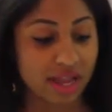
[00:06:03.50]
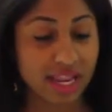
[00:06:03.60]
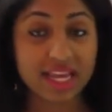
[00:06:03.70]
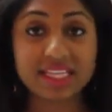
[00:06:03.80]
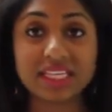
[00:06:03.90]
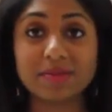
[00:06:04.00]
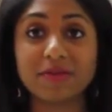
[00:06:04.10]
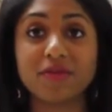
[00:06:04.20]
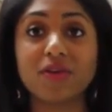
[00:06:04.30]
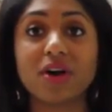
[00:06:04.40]
like I said
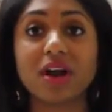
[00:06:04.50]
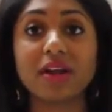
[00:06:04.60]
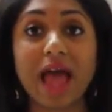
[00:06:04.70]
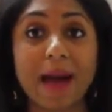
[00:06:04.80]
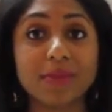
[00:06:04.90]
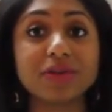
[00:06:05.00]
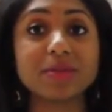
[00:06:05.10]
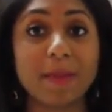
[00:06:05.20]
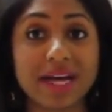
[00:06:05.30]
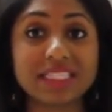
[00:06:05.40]
before,
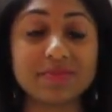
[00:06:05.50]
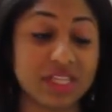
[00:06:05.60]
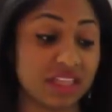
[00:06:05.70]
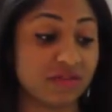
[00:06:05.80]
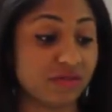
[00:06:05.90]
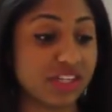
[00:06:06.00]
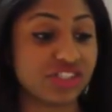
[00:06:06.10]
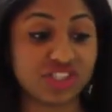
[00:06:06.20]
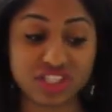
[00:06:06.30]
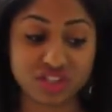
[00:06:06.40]
apples must be in the
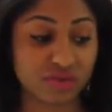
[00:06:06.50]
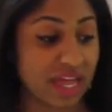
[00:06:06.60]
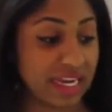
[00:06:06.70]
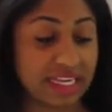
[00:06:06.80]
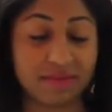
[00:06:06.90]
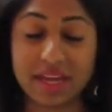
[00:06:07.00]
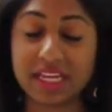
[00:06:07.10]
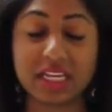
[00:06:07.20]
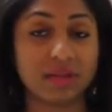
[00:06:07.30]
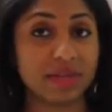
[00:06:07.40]
fridge just so that it can make
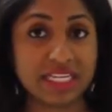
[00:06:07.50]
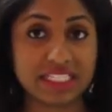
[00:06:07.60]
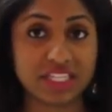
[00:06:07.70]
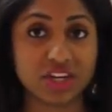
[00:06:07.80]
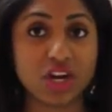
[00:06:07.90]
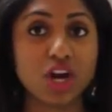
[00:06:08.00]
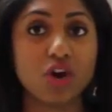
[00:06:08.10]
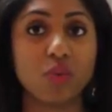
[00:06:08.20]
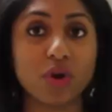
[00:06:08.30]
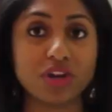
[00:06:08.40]
it a little bit easier
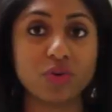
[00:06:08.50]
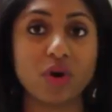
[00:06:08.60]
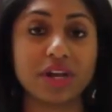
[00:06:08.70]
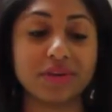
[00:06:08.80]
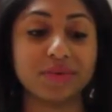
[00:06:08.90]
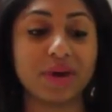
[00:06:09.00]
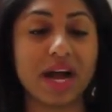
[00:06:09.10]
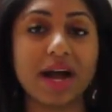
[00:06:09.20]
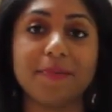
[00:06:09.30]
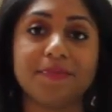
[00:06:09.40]
when you want
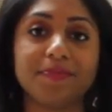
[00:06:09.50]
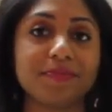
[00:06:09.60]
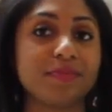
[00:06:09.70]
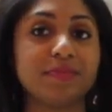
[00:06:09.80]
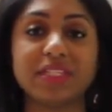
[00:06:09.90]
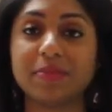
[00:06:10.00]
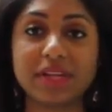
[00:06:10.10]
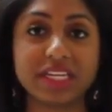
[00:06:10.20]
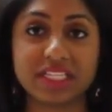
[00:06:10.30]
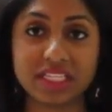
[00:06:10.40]
to dip
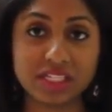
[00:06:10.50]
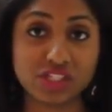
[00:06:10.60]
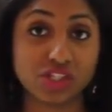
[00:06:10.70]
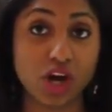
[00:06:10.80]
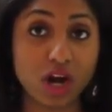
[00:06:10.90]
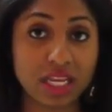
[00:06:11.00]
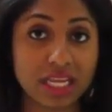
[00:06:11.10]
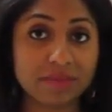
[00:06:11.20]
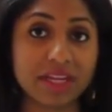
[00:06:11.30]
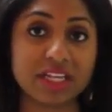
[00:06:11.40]
it into the
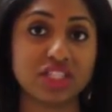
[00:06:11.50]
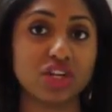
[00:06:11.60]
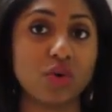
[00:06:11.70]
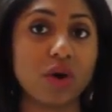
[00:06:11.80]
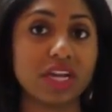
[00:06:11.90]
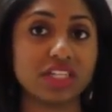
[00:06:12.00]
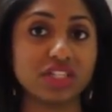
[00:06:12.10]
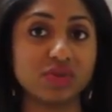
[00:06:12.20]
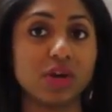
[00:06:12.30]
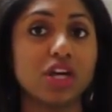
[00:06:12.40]
chocolate, because you don't want it
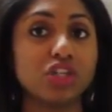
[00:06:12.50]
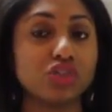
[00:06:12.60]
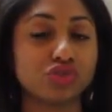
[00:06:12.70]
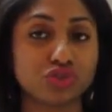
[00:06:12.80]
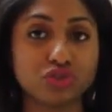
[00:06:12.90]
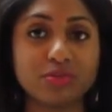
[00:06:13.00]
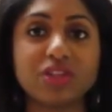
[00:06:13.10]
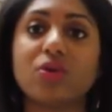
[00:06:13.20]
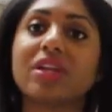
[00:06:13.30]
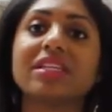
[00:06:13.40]
to droop.
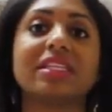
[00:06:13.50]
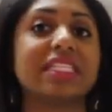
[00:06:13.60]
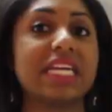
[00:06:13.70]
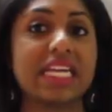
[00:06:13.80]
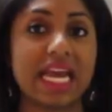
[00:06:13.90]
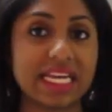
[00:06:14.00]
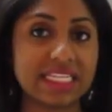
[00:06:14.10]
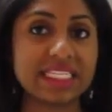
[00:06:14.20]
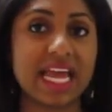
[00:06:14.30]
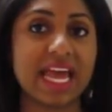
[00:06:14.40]
You want it to stay
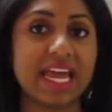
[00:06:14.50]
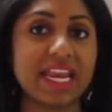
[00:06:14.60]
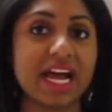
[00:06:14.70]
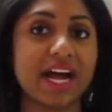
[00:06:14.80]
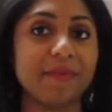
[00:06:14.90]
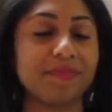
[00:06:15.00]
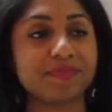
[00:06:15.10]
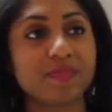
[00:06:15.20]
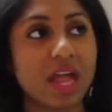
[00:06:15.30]
nice and